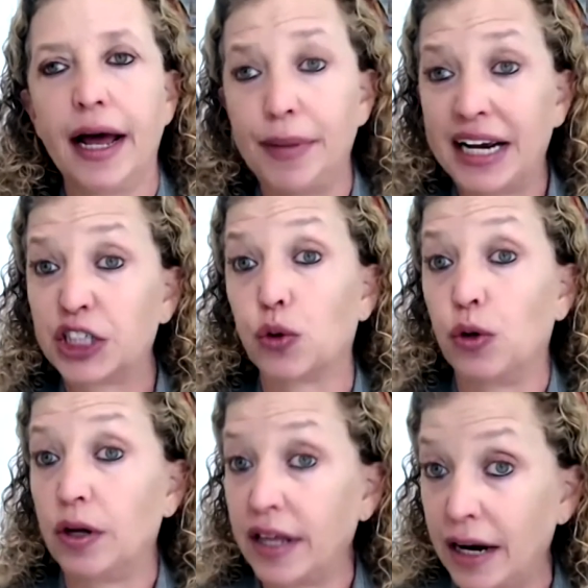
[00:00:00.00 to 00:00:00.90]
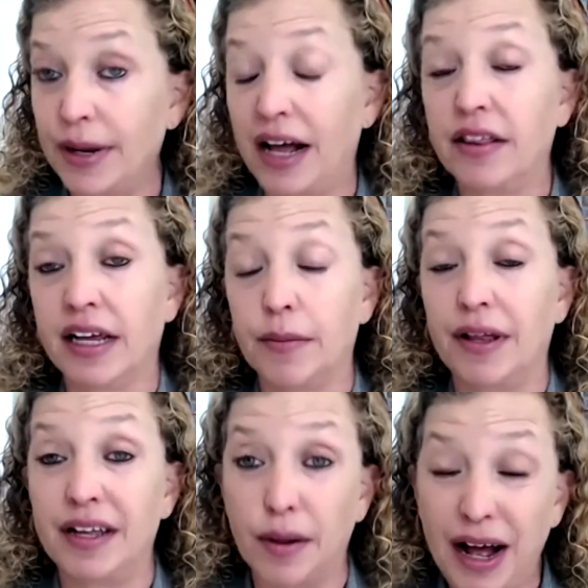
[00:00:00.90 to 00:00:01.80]
and make sure that about
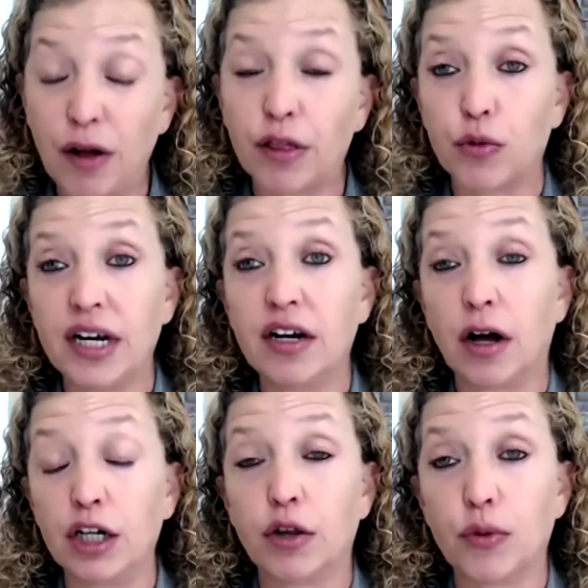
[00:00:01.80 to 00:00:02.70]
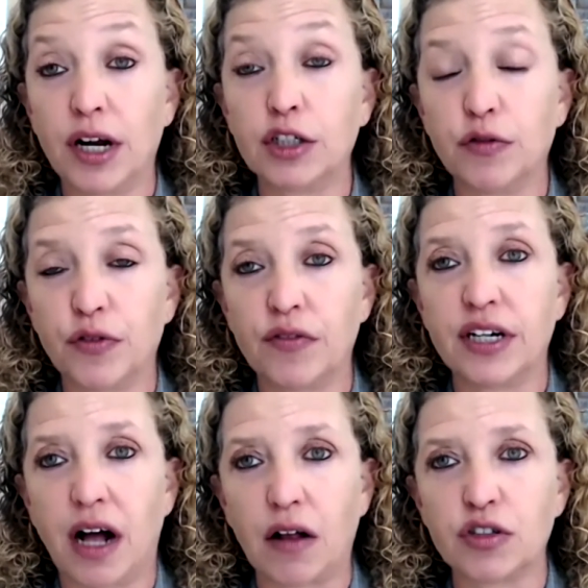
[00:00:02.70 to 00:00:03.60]

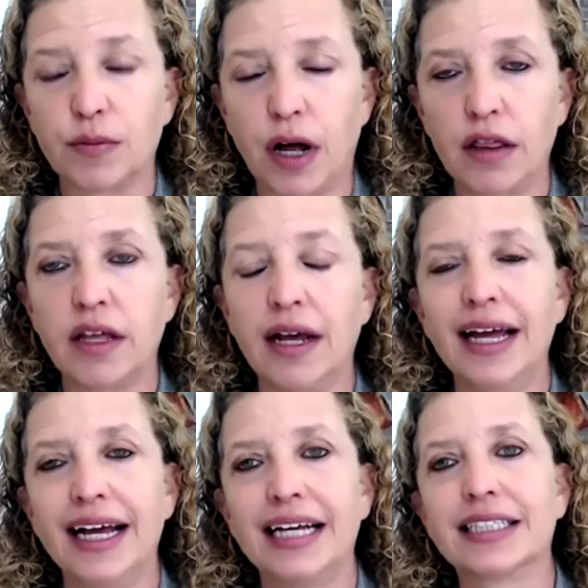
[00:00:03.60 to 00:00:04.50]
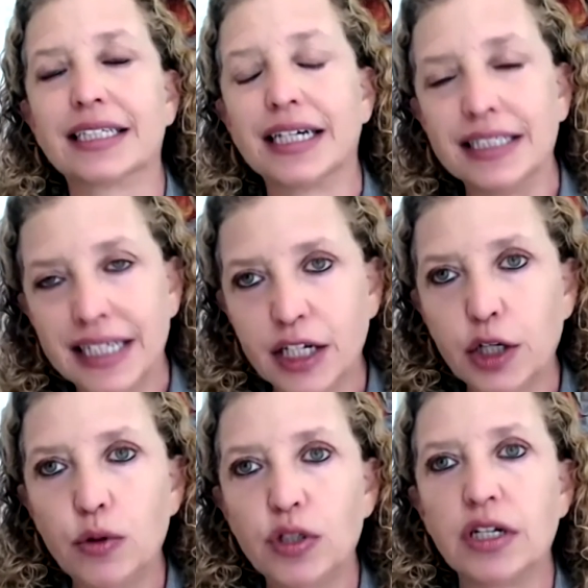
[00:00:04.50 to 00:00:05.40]
$350 a month
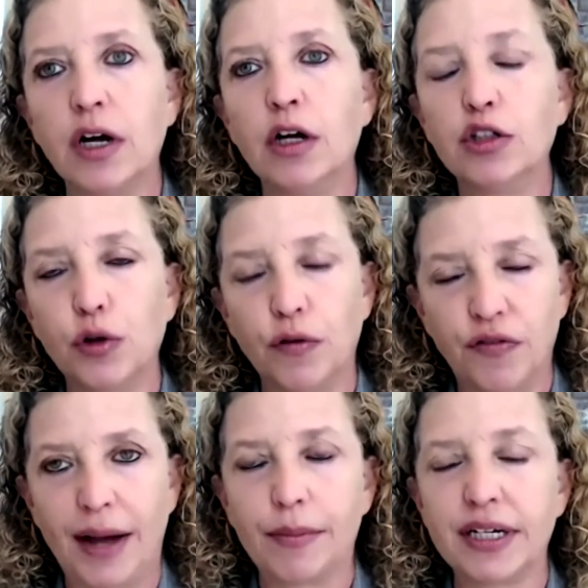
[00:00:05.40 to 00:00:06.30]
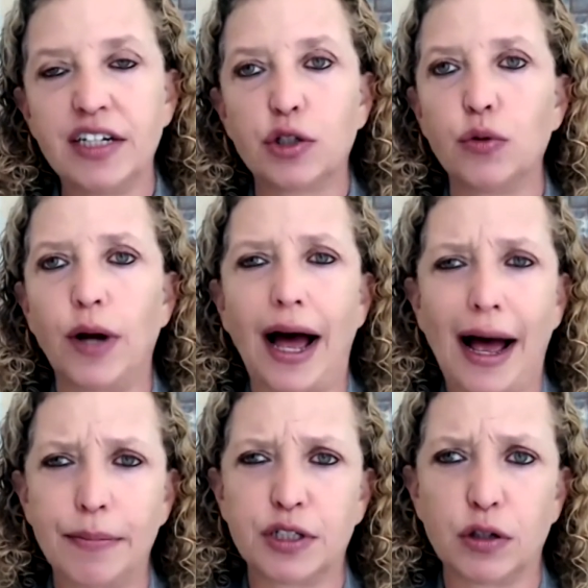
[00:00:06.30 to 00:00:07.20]
continues to families who
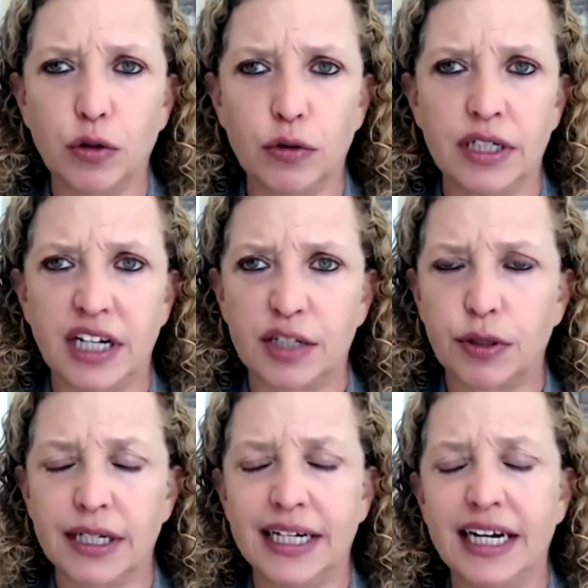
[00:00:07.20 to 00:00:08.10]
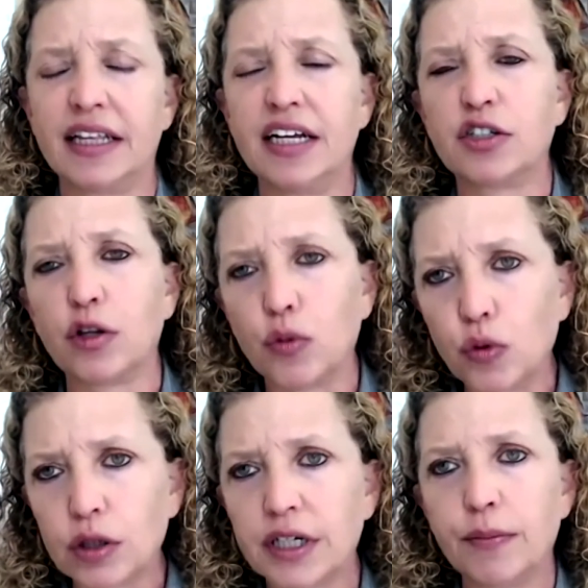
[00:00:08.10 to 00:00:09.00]
absolutely desperately need it. These are the
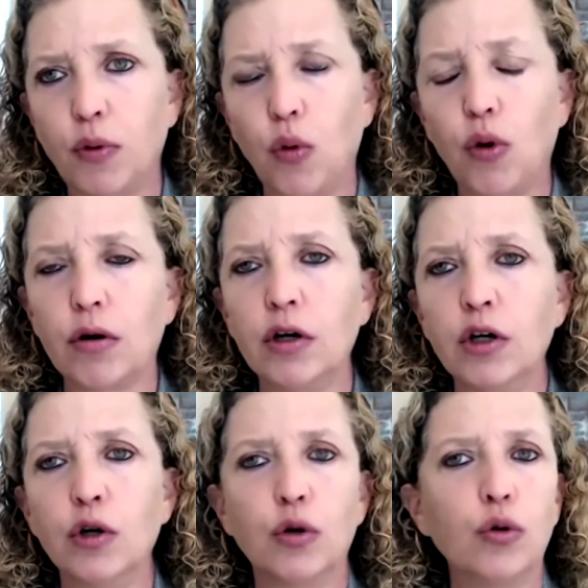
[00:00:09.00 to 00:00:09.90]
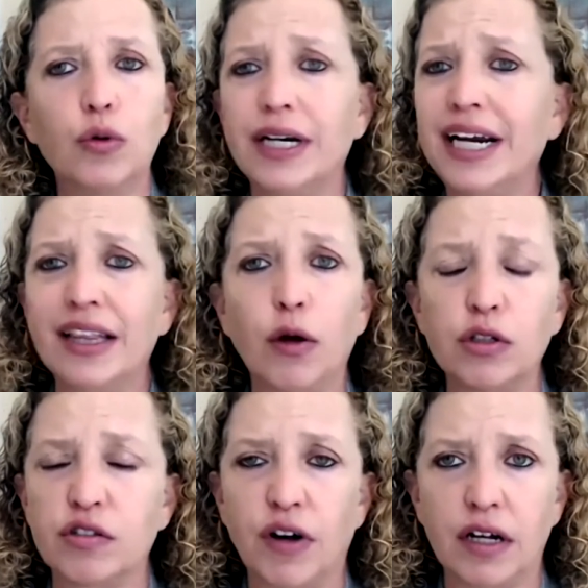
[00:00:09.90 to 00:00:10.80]
working poor who need
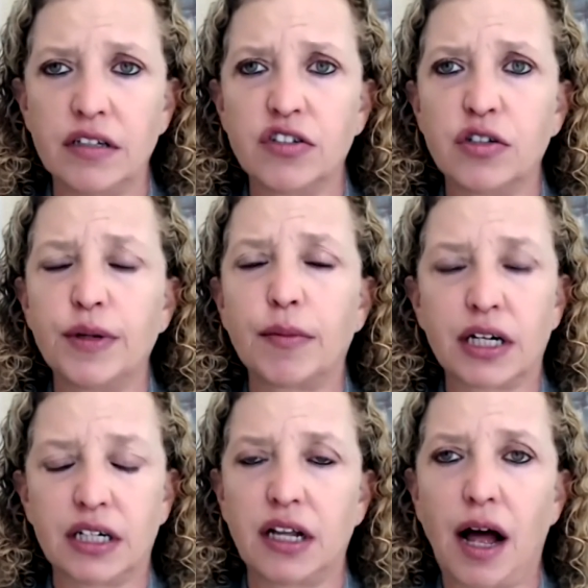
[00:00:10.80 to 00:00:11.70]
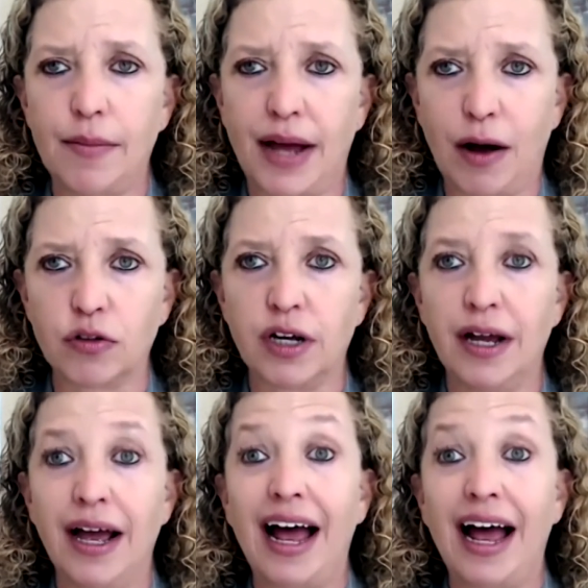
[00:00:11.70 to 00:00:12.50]
those funds to be able to climb out.